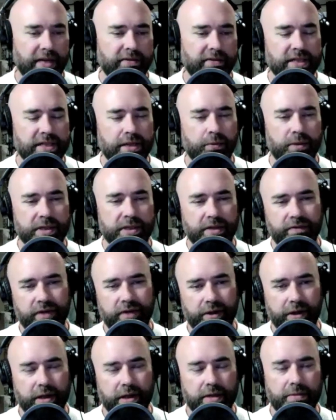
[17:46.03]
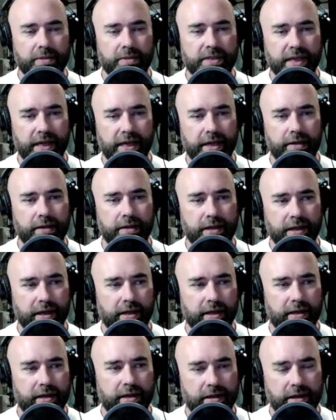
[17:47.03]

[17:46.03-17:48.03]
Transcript: still, once you're viewing it, to say, like,